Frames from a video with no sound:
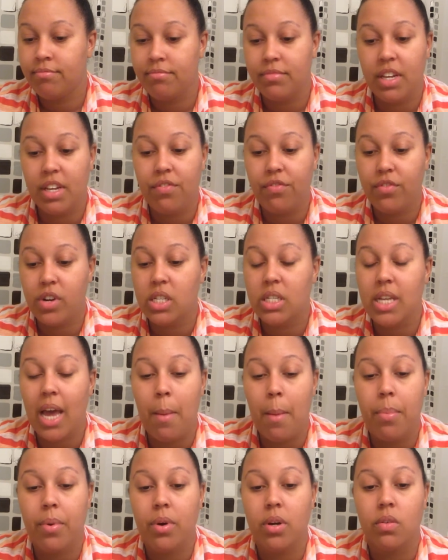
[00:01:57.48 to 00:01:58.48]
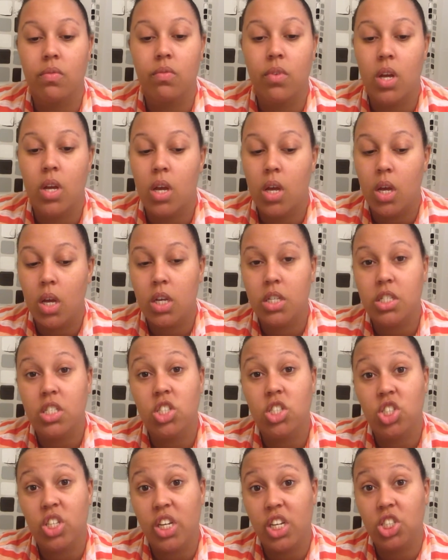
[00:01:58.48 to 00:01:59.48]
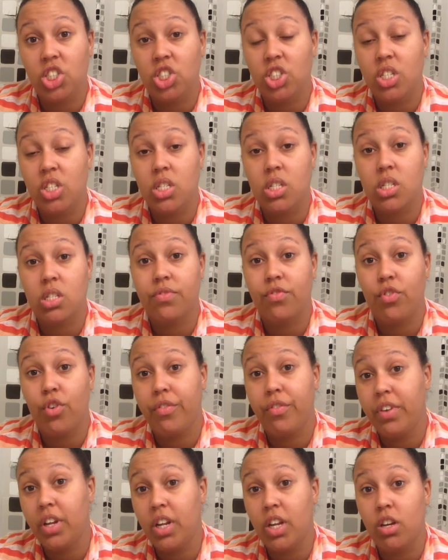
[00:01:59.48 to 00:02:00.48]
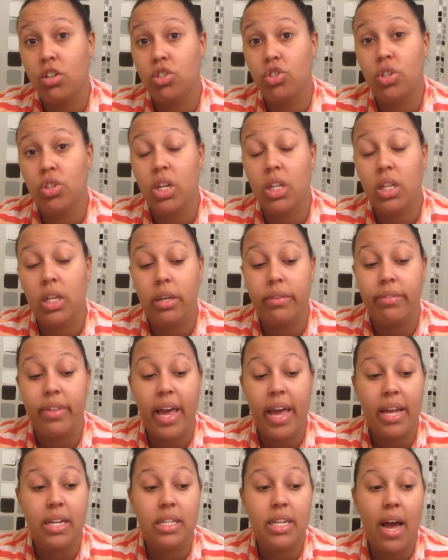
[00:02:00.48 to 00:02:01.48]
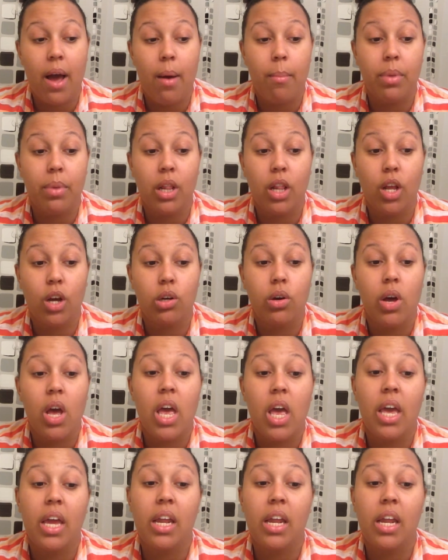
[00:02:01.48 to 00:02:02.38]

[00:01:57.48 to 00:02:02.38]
Different type of suggestions for videos, you can leave that down below.